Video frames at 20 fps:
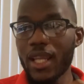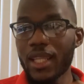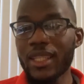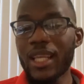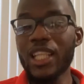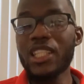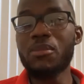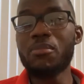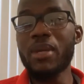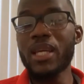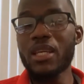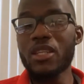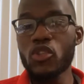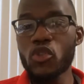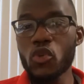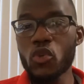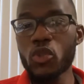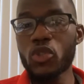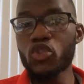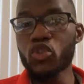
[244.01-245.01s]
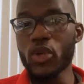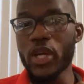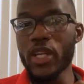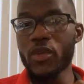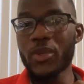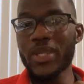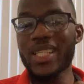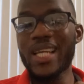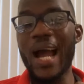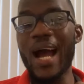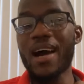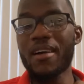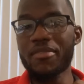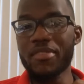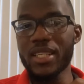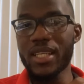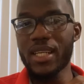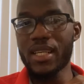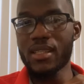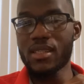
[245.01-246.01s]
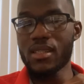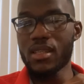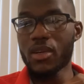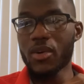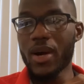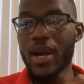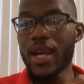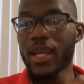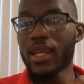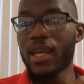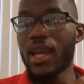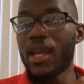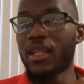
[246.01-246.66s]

That makes you trade with confidence, all right?